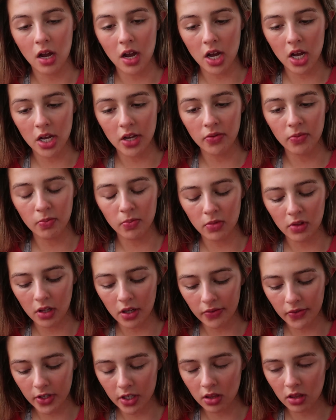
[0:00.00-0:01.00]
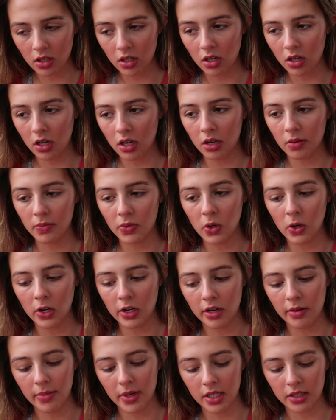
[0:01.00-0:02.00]
I'm loving the
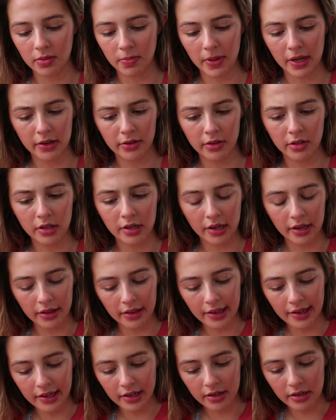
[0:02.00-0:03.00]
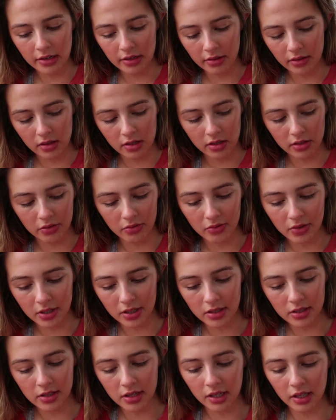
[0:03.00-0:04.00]
RMS powdered highlighter, the new
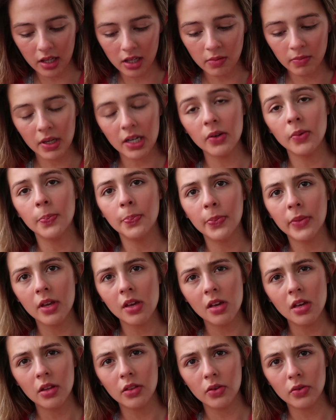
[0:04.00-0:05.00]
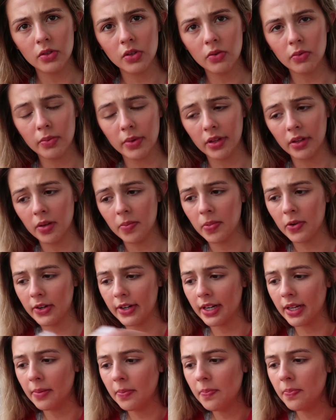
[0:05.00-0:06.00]
ones that came out. Those are really
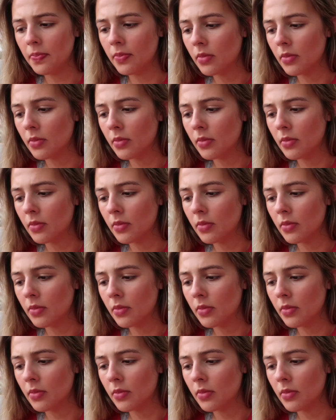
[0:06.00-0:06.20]
pretty.